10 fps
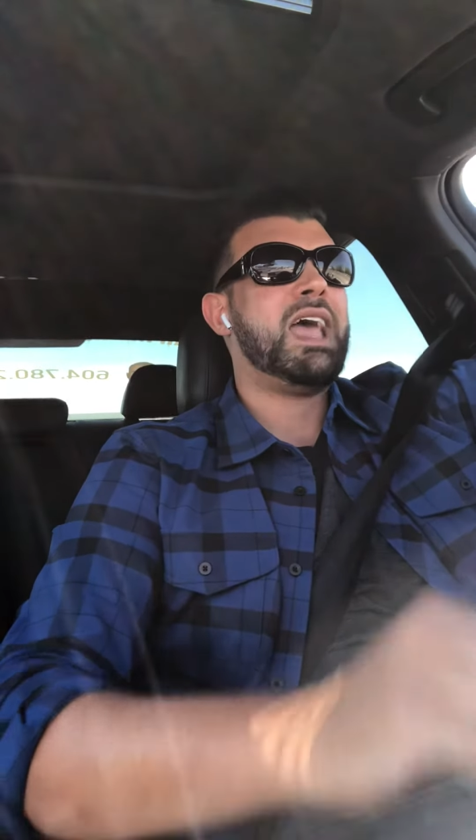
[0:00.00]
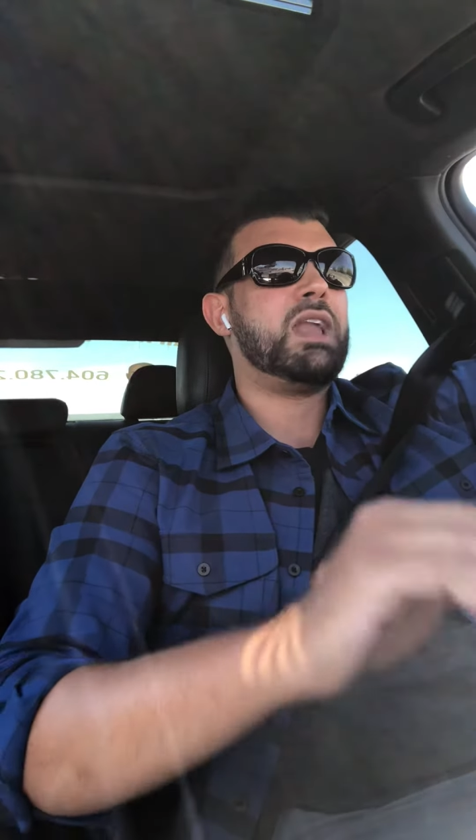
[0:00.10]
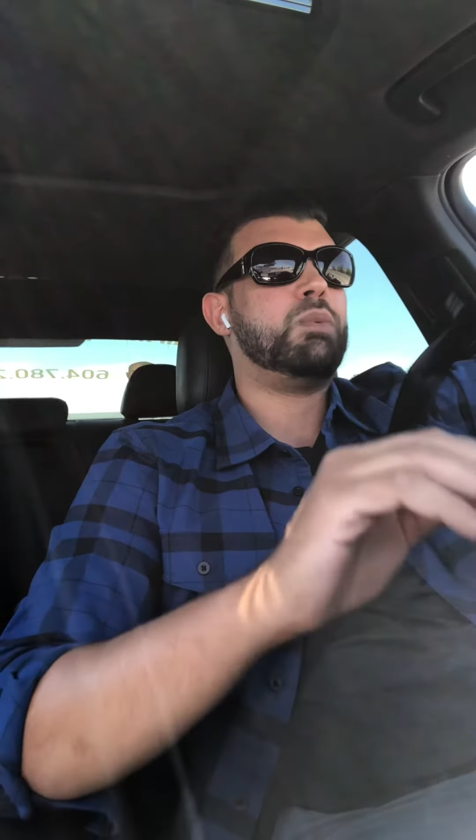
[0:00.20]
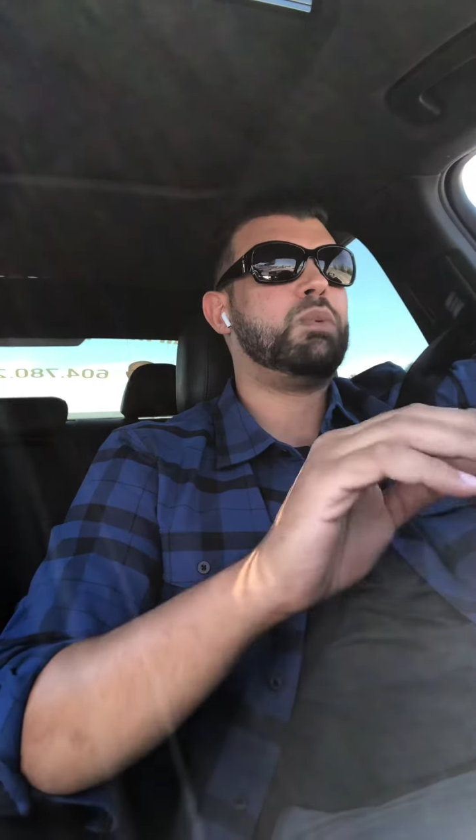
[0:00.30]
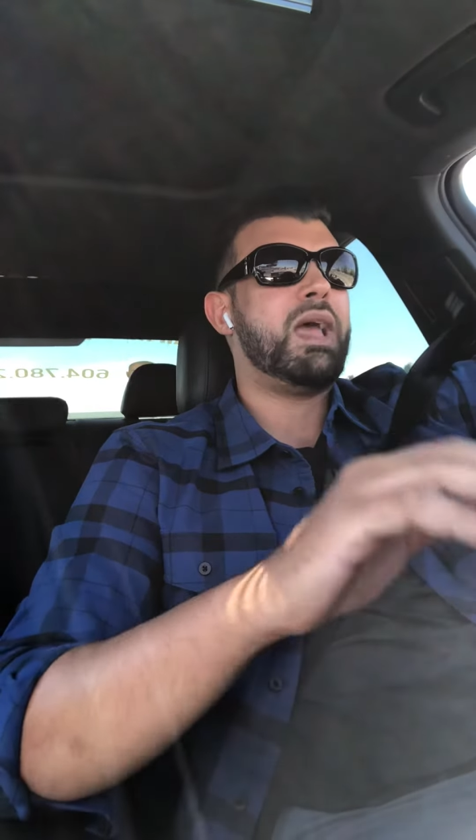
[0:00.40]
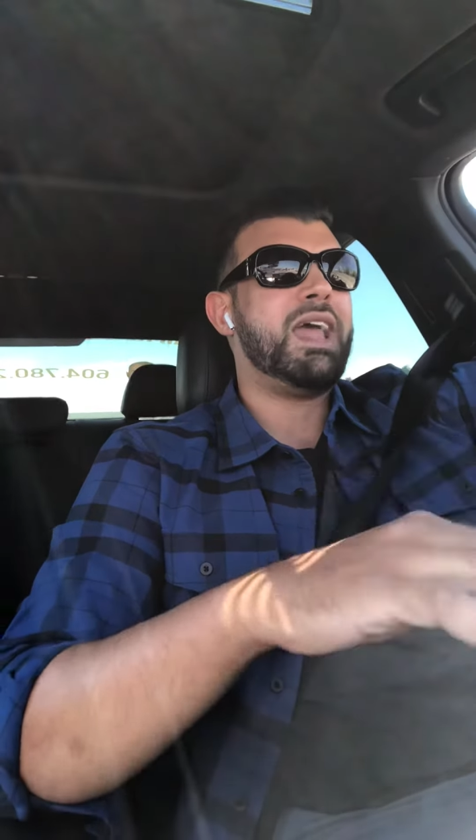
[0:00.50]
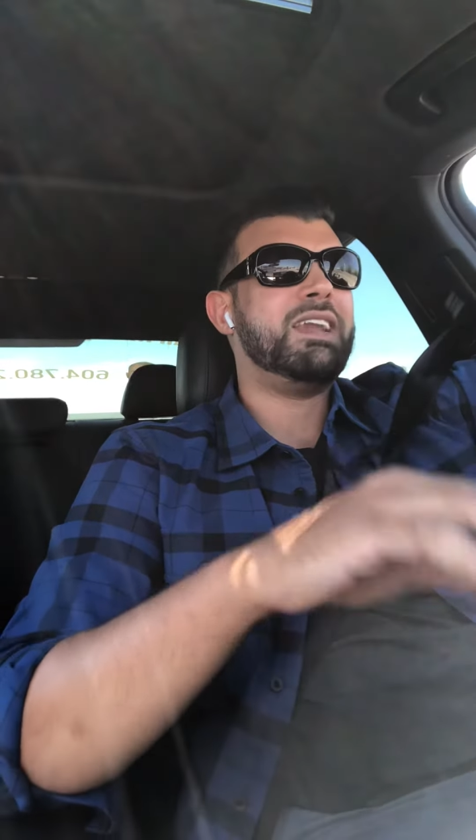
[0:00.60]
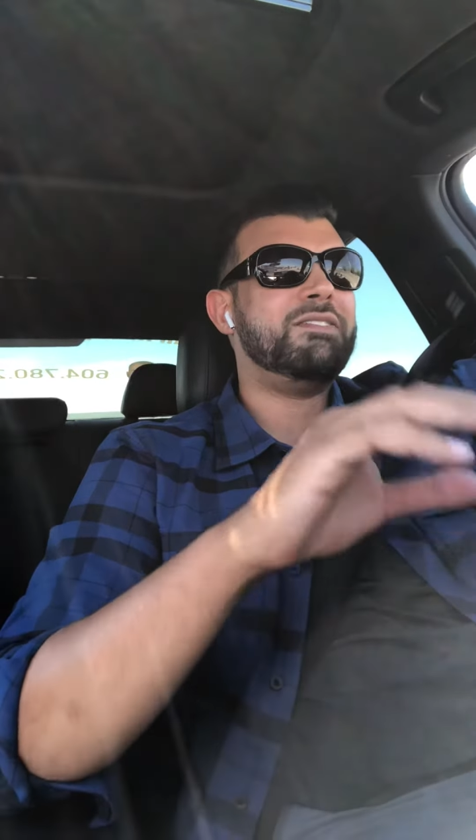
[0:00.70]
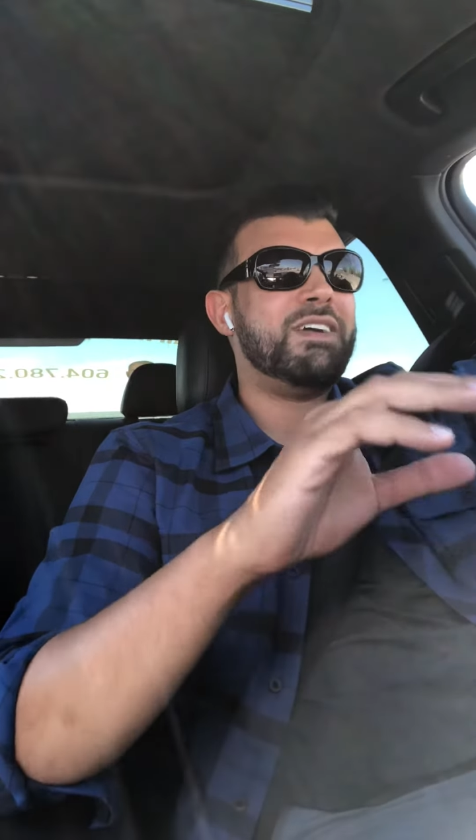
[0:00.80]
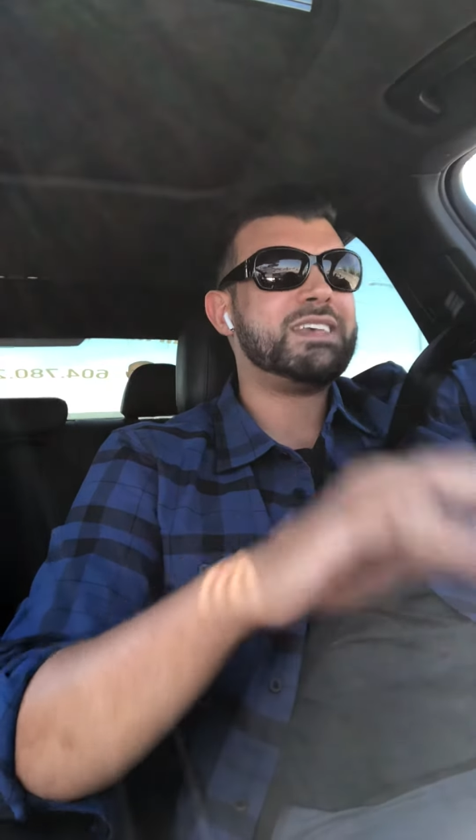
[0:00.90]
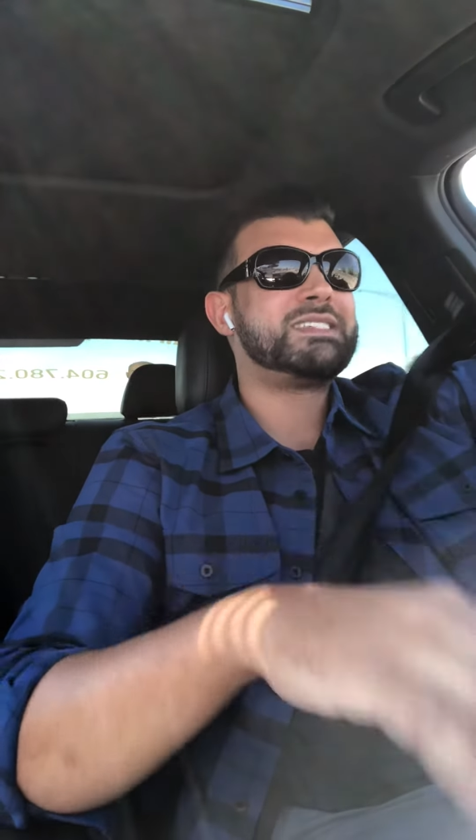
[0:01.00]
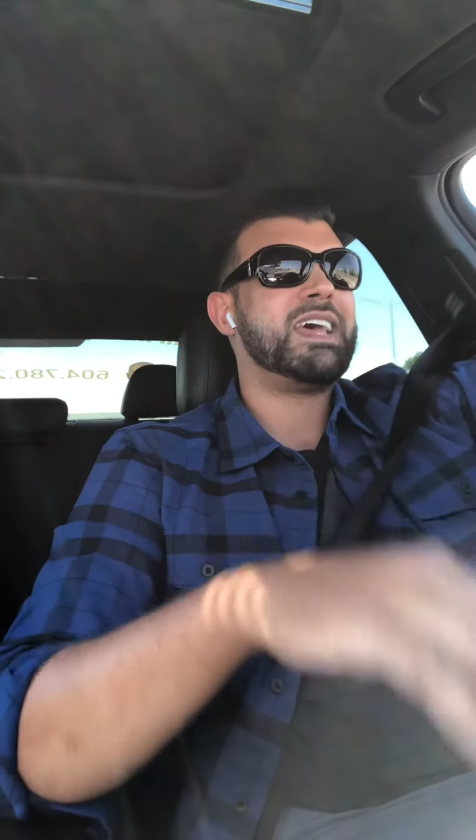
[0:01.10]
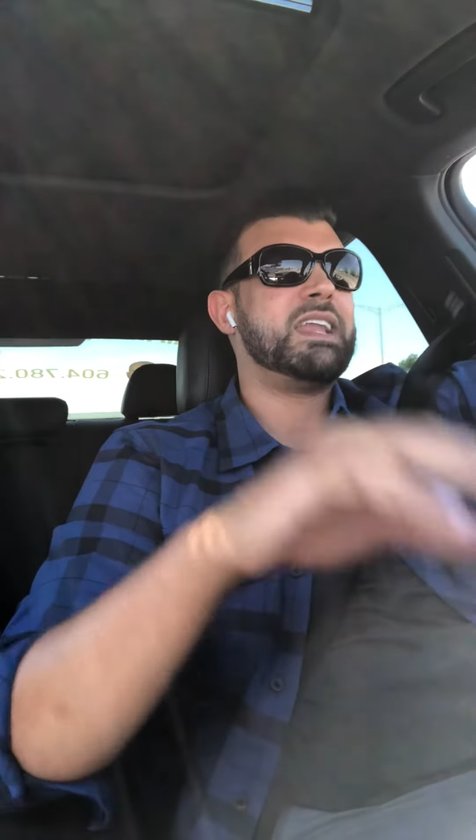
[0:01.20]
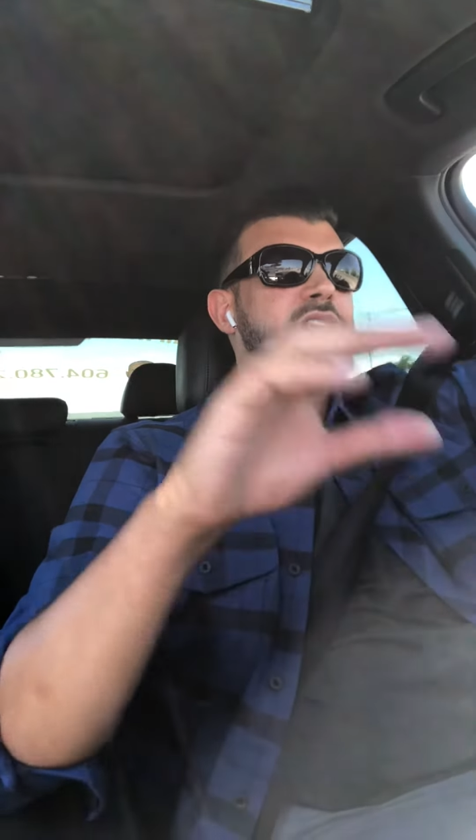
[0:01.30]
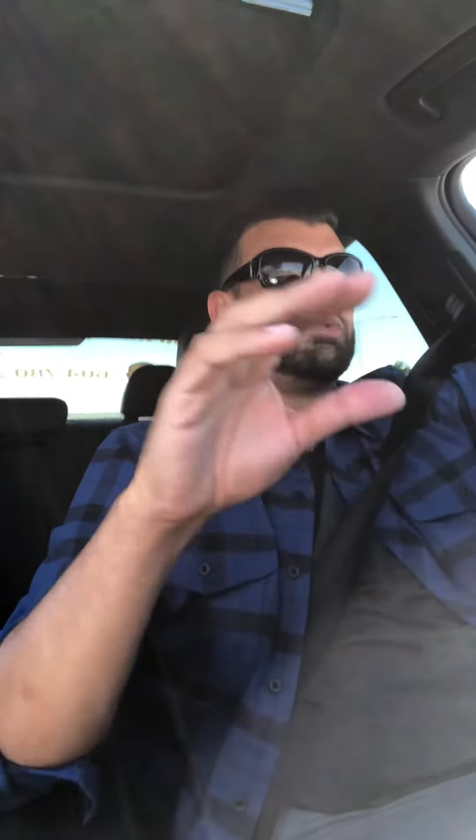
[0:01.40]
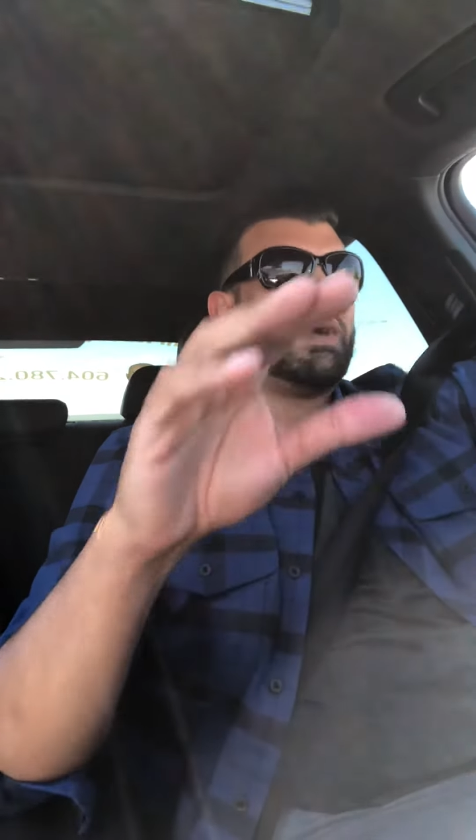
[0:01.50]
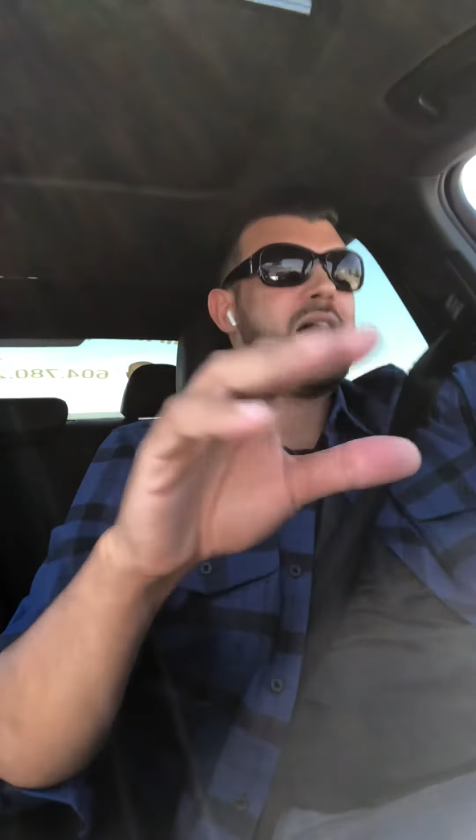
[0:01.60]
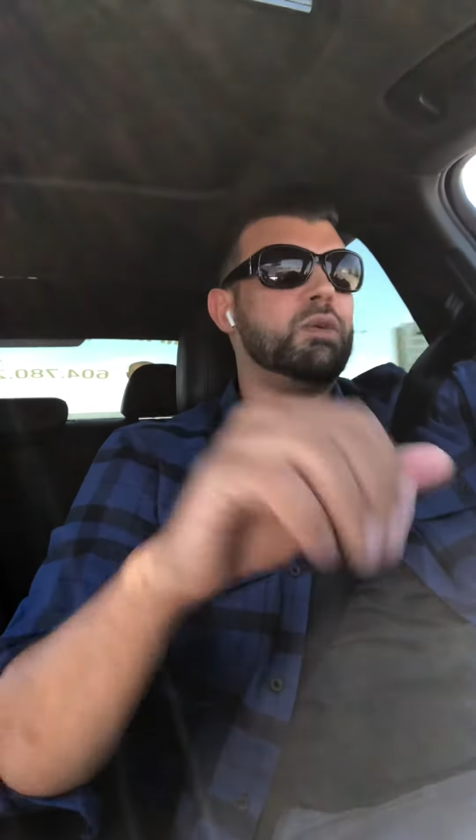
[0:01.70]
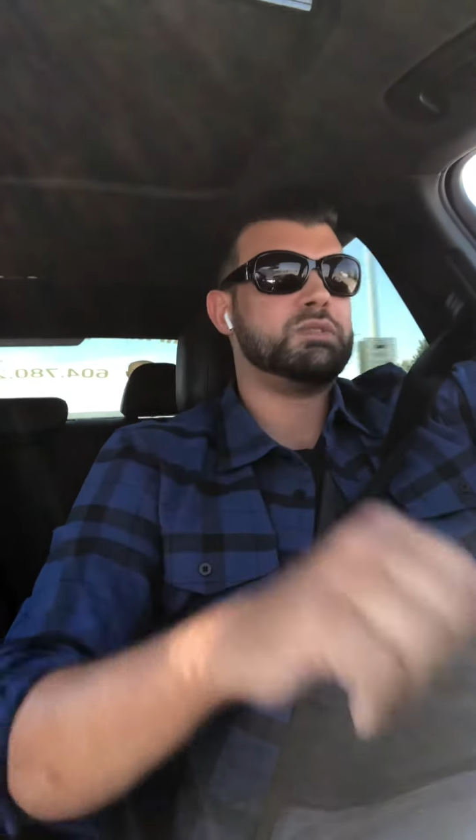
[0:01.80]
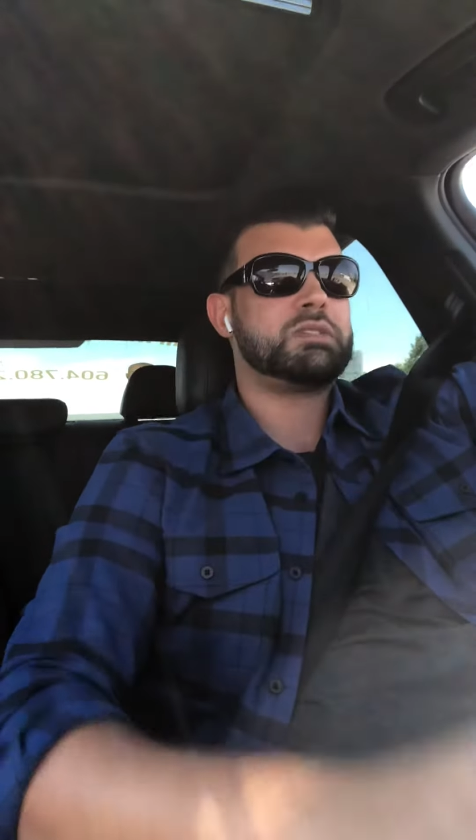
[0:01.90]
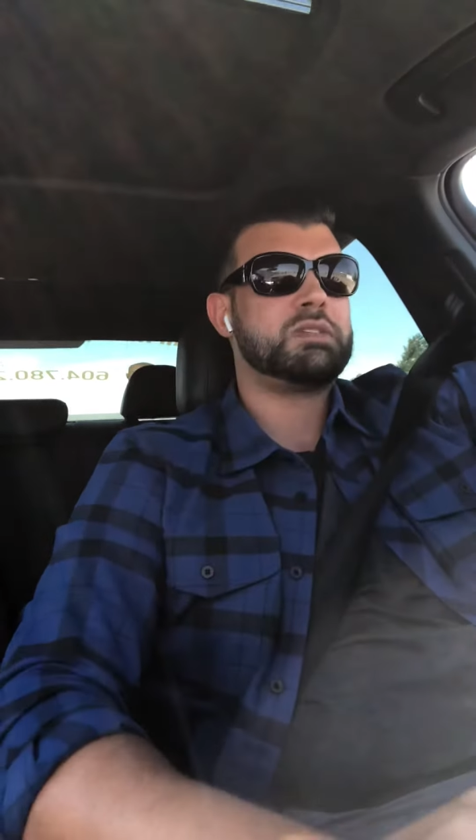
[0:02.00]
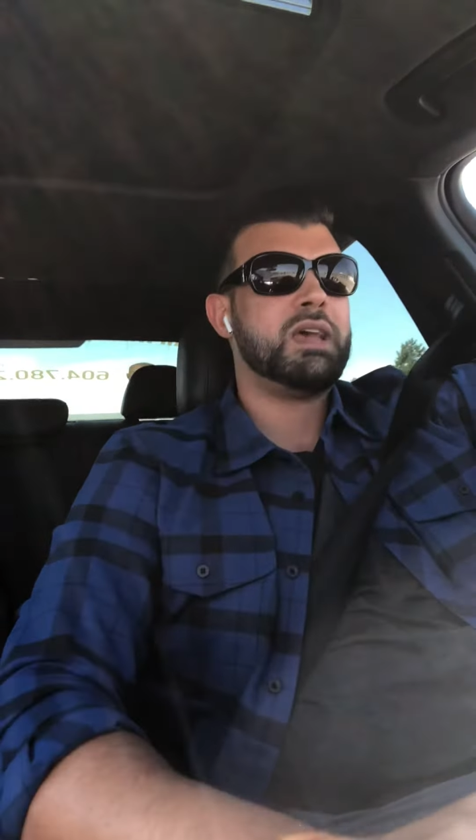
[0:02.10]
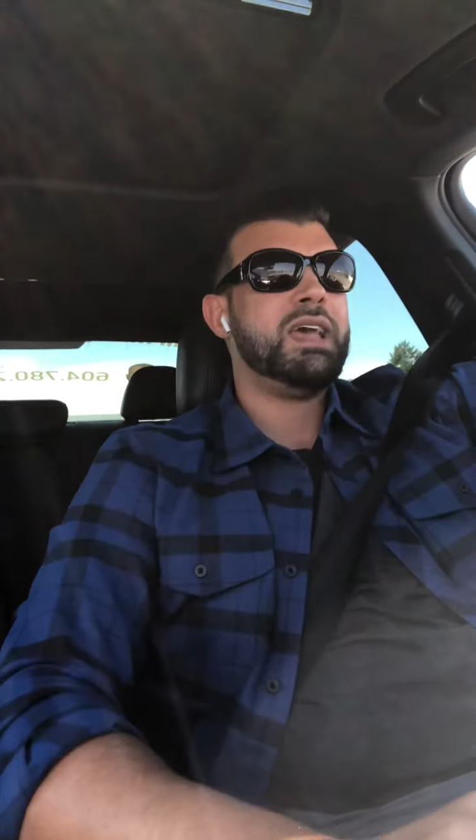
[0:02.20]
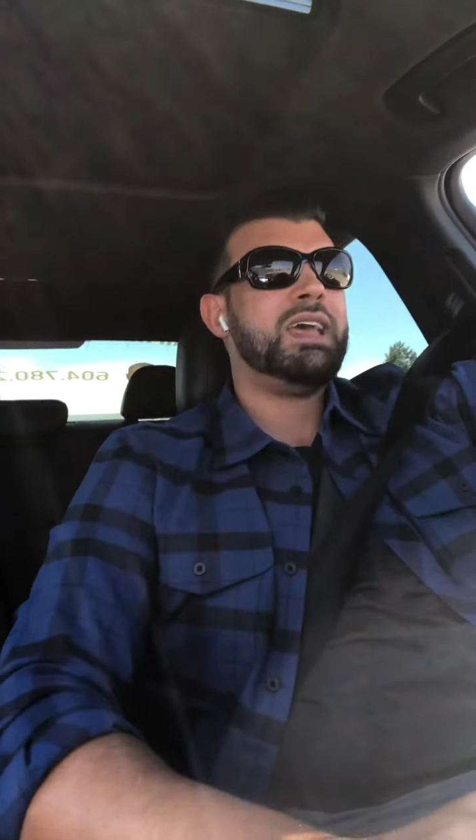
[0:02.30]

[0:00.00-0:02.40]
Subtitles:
and invest that into a house.